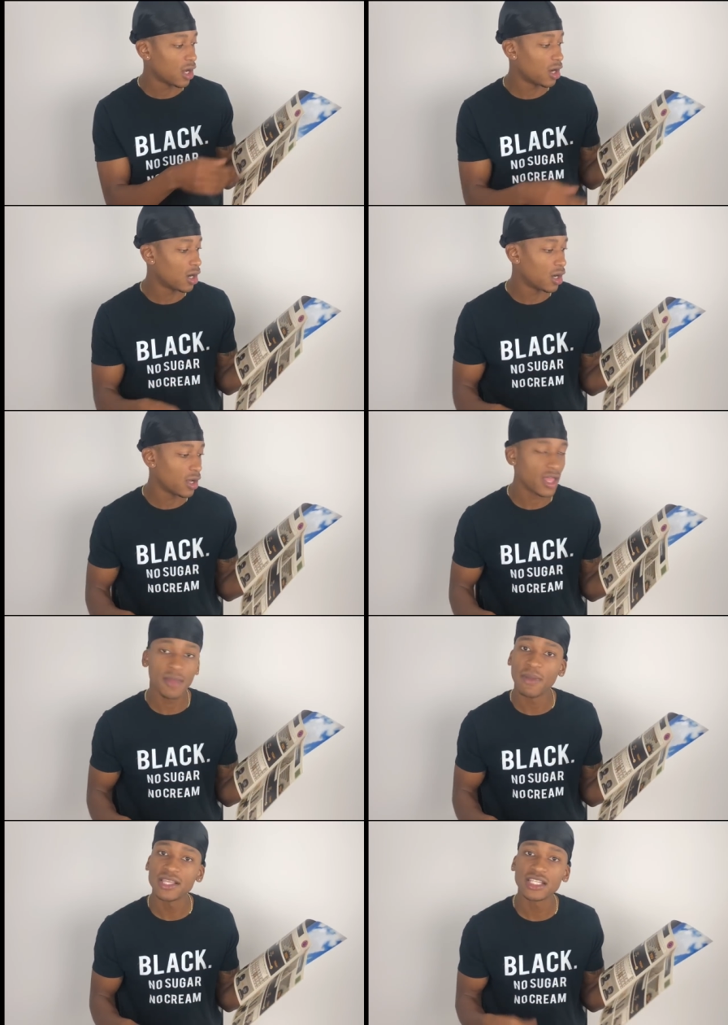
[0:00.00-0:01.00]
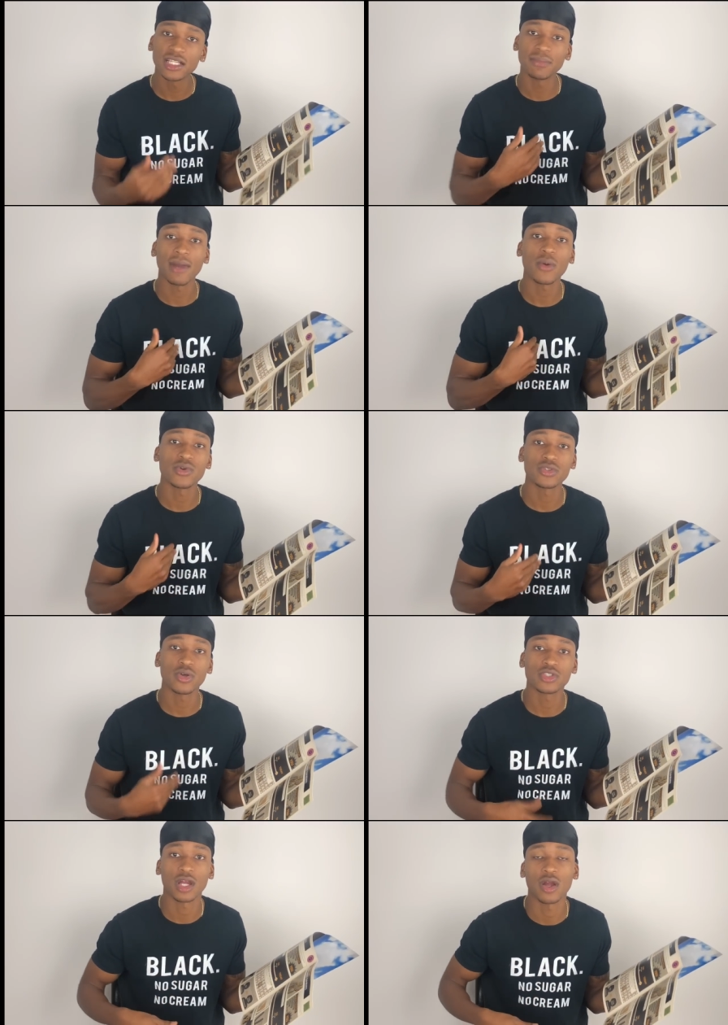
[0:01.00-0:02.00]
Uh, basically, my
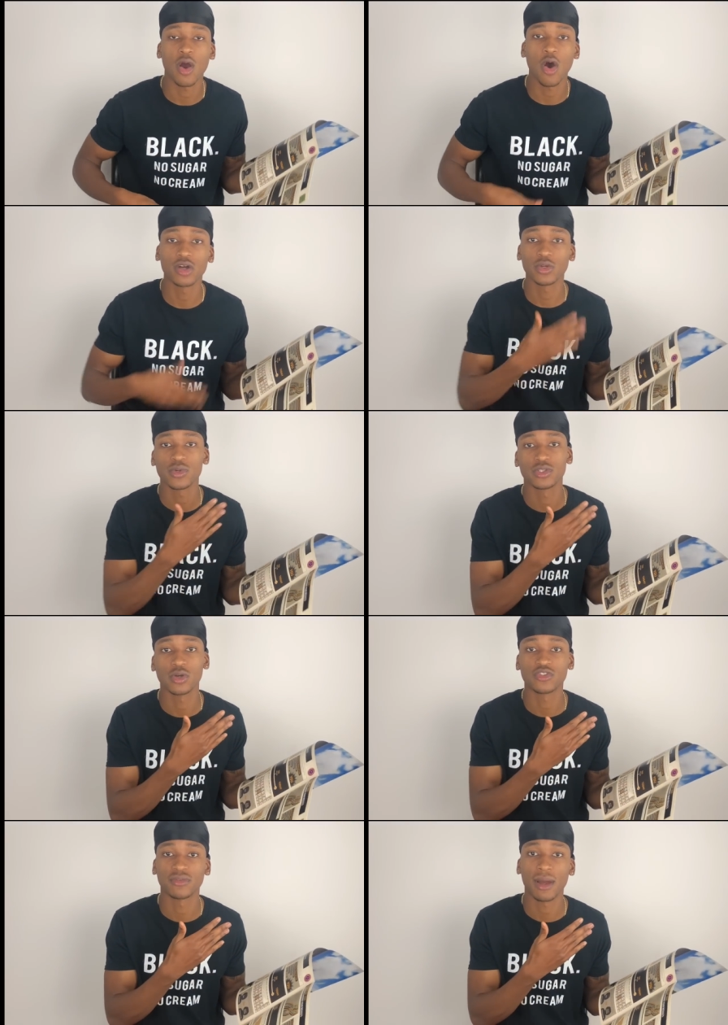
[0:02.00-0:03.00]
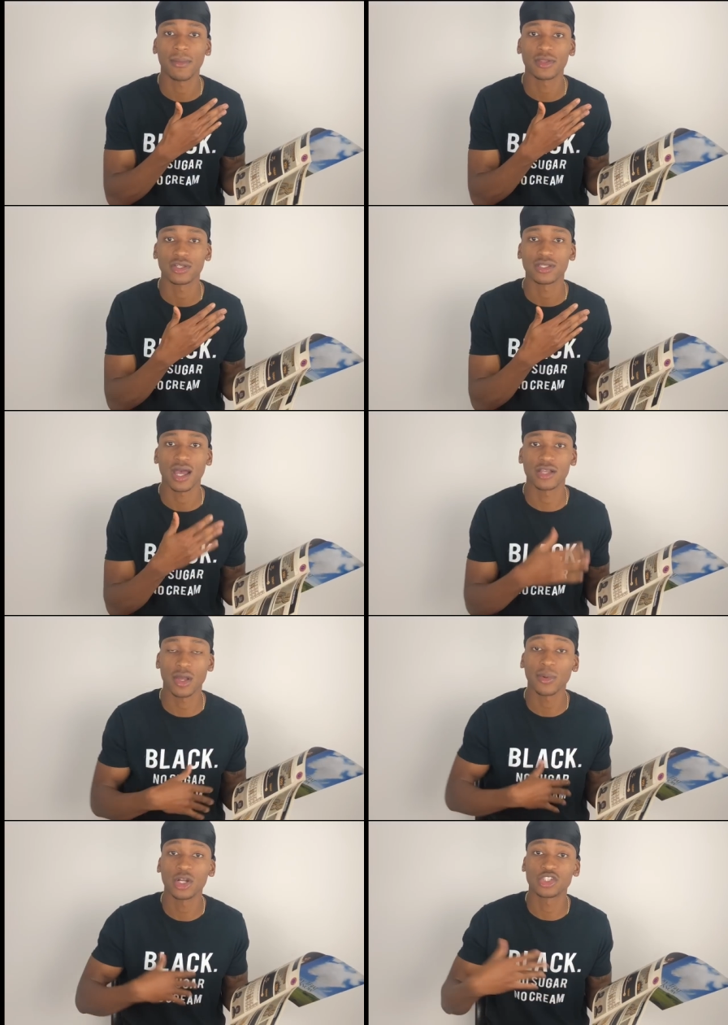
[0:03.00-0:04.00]
results are all the results from my mother's side.
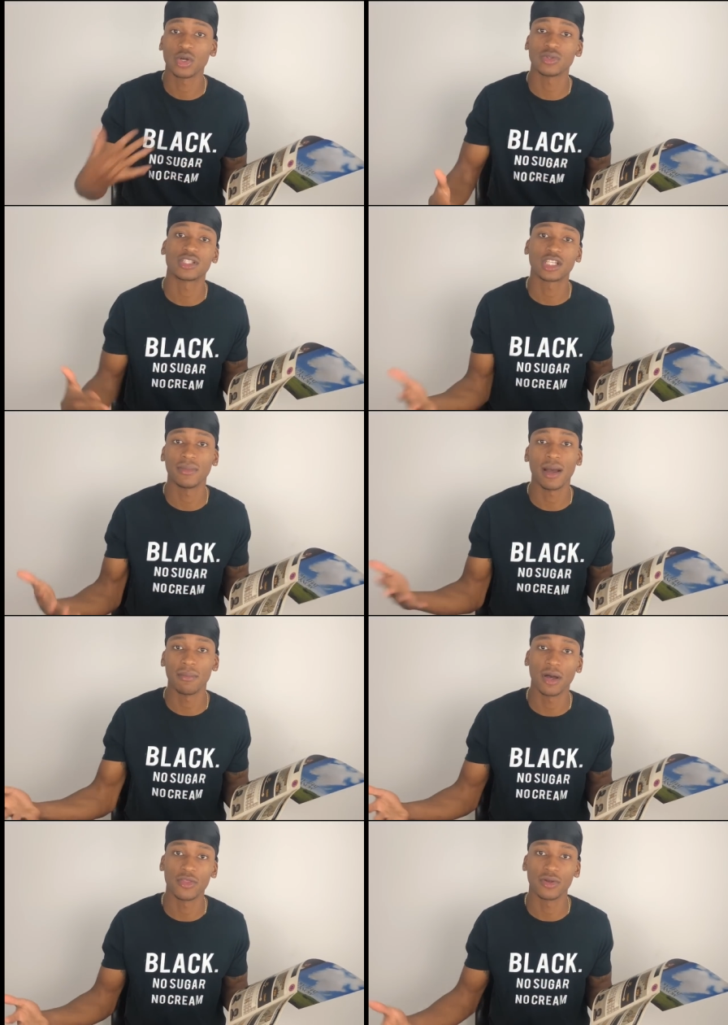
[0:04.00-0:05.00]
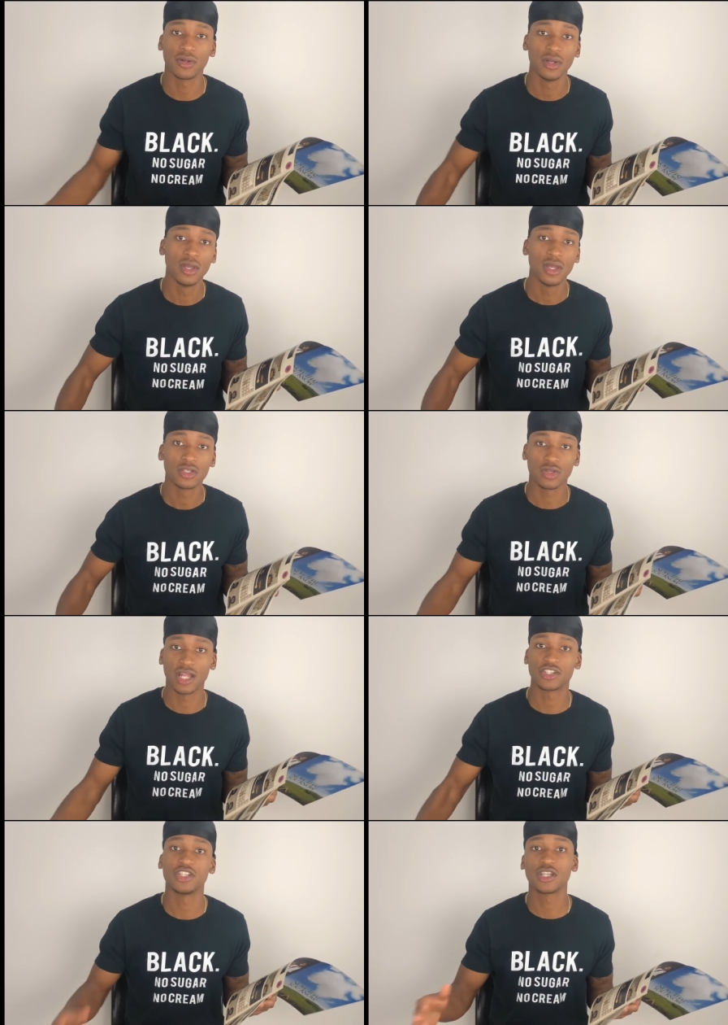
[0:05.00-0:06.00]
So I'm gonna show this to my mother so
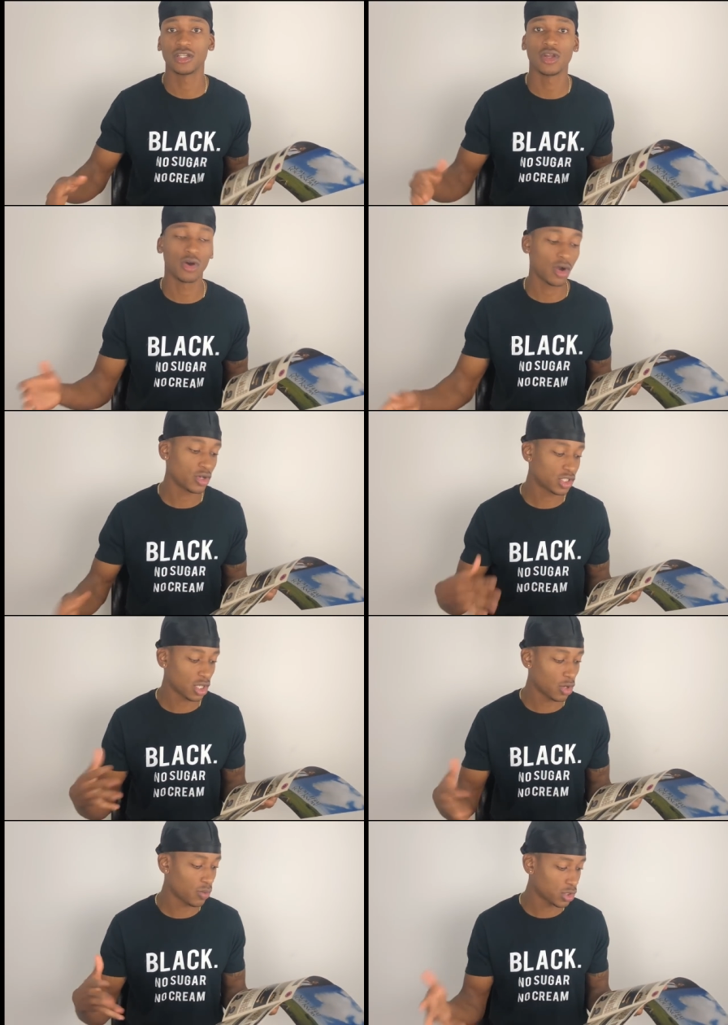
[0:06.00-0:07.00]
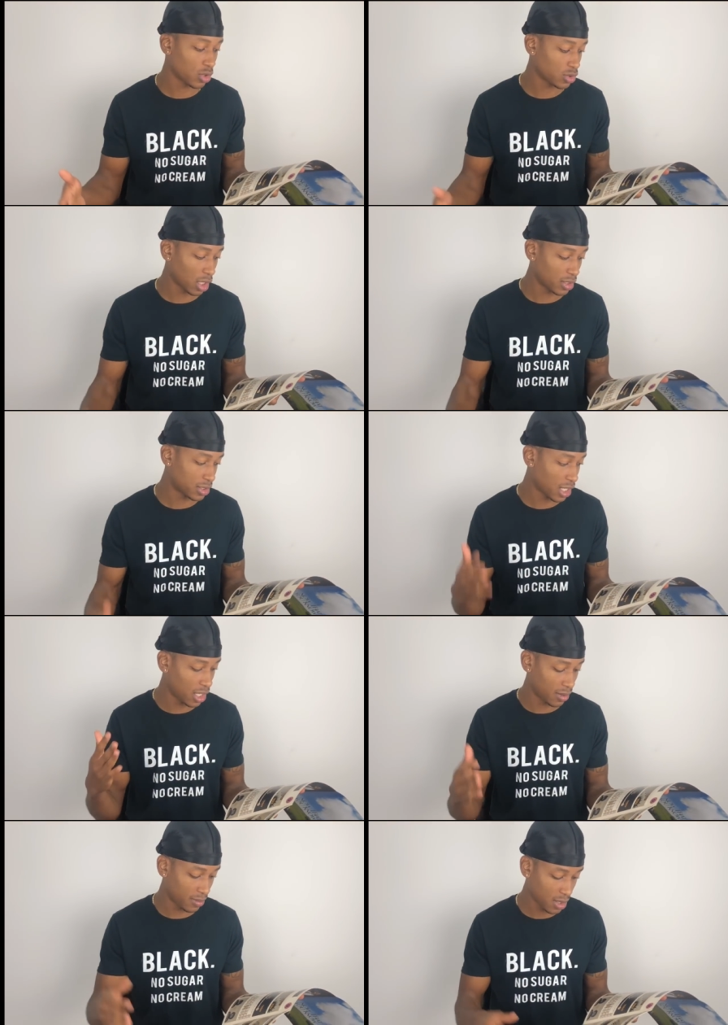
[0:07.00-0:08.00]
that she can know her her results are the
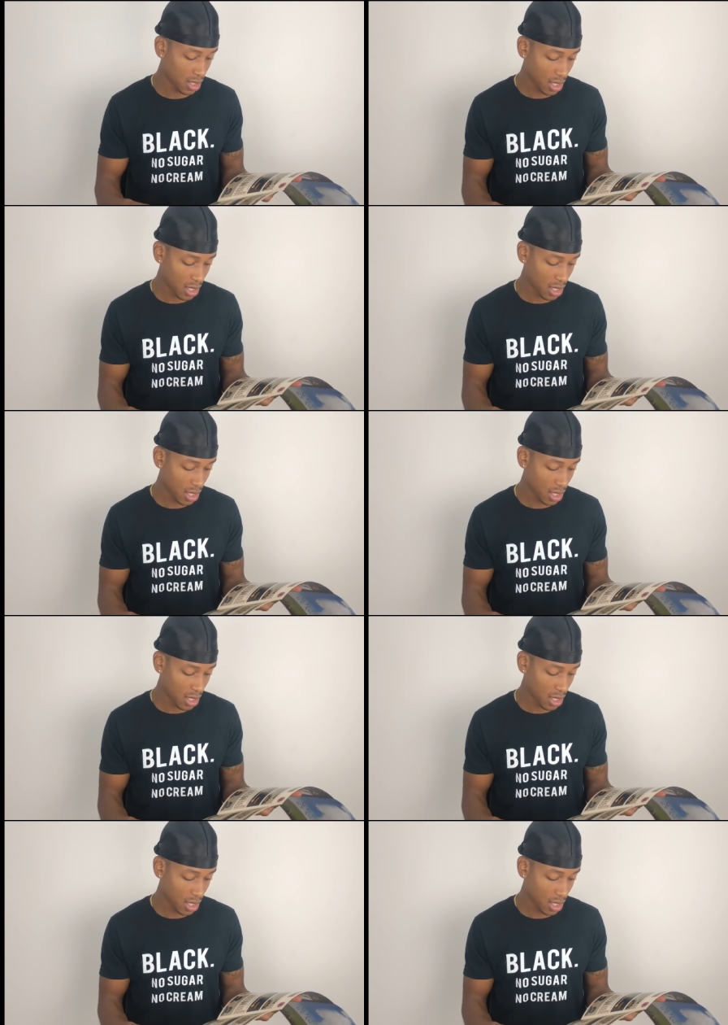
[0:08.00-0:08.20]
same.